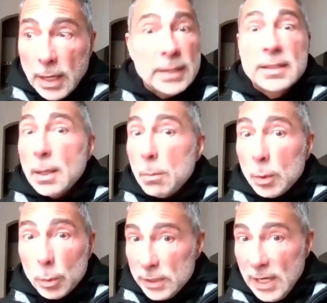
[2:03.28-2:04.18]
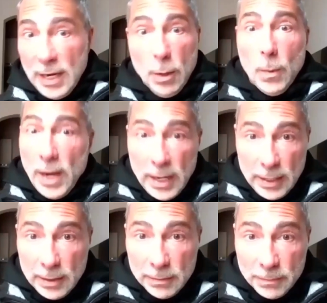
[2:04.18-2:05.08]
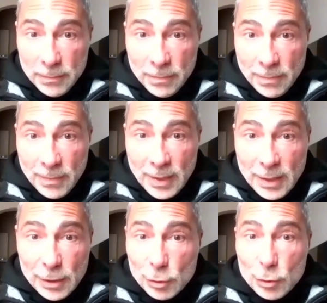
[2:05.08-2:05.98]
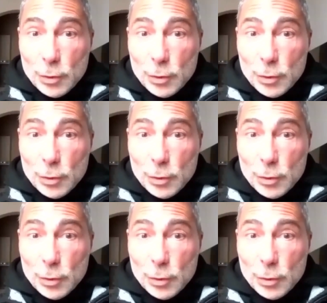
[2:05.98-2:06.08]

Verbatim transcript: and someone will take away in